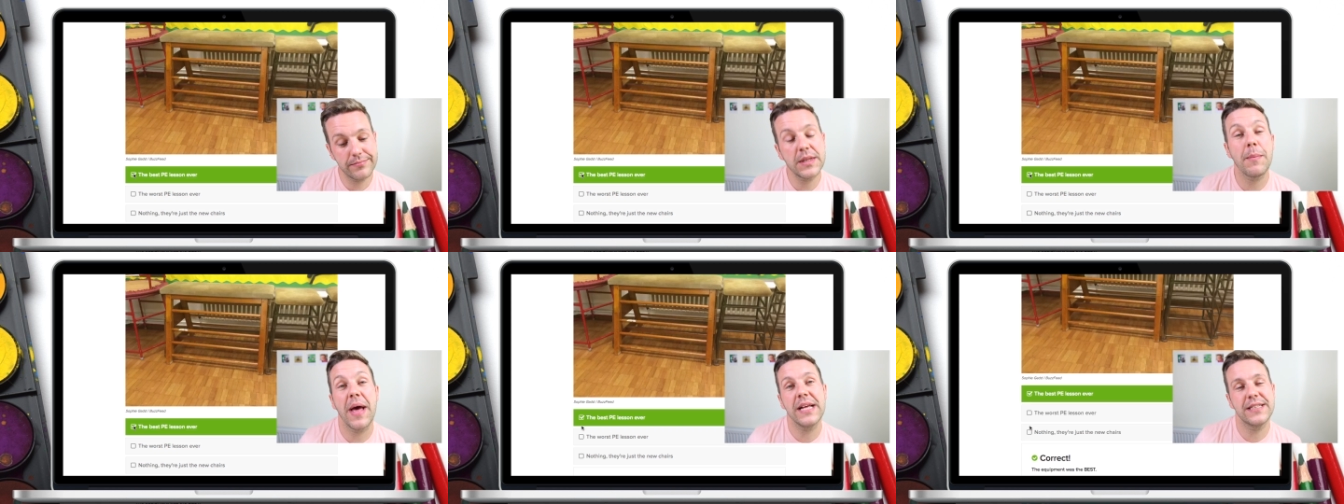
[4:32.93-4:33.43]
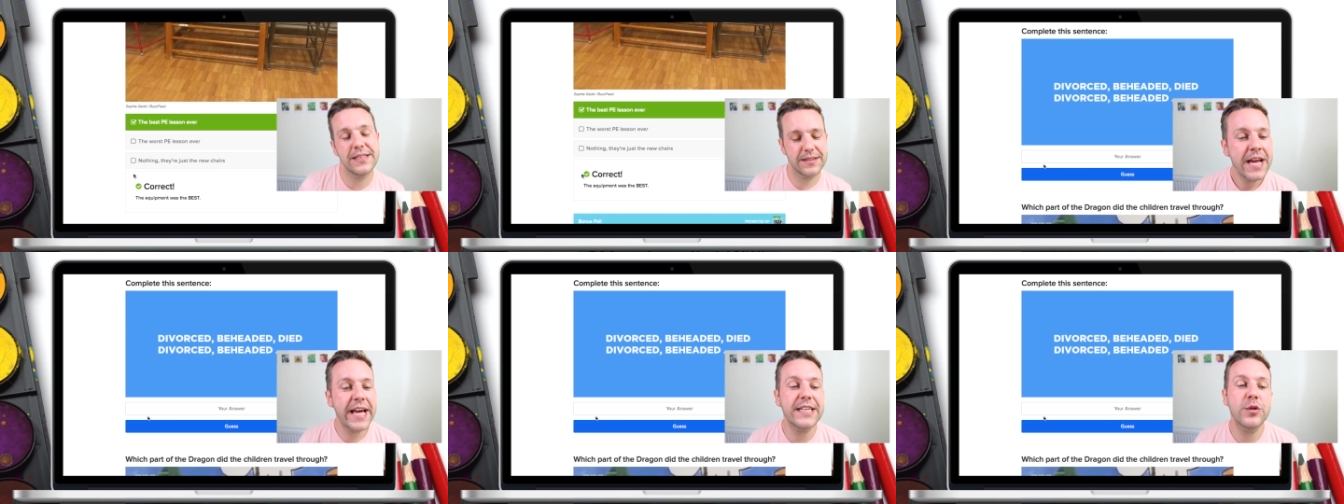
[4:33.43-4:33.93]
The
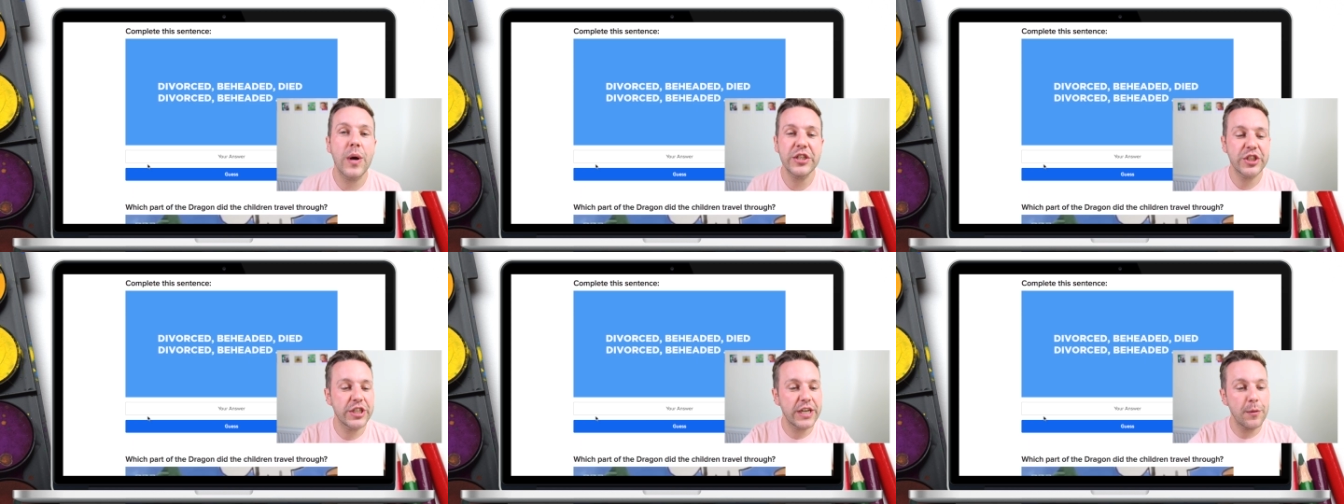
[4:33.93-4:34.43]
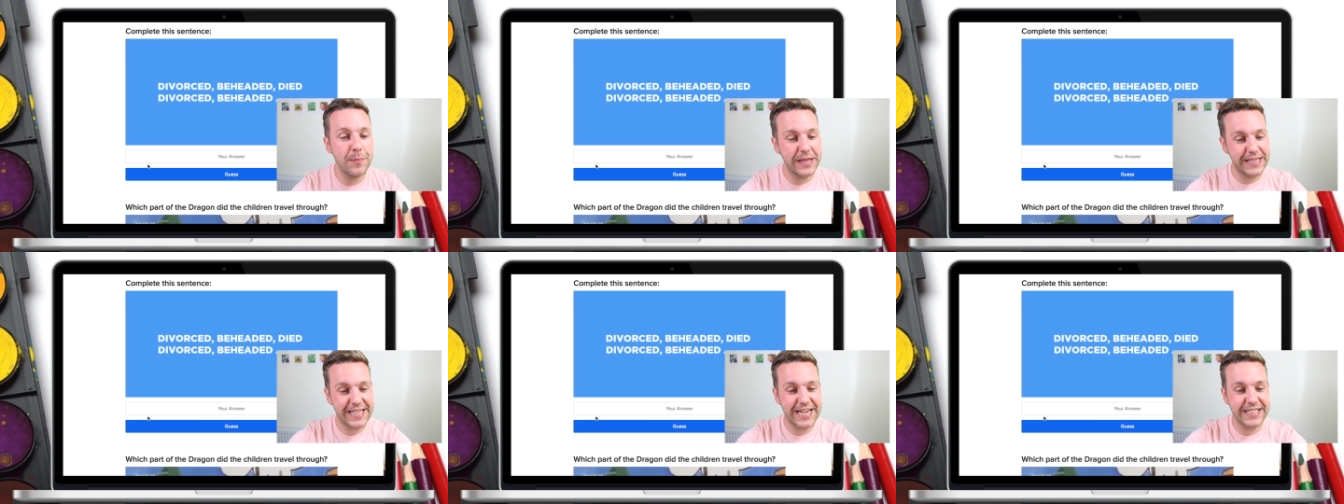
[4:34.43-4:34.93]
best. Next question,
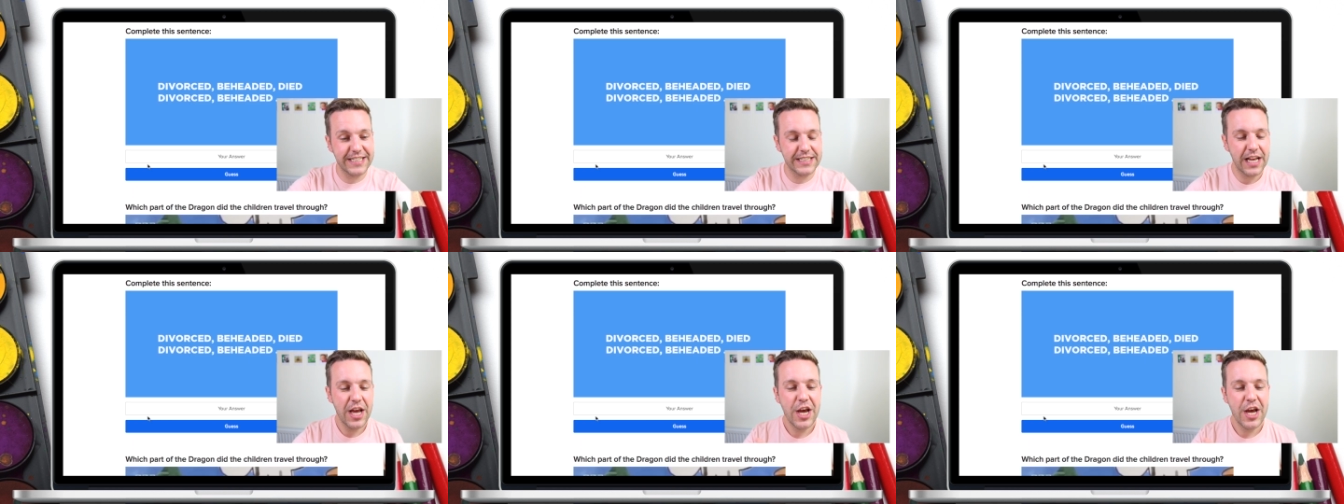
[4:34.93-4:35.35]
complete the sentence.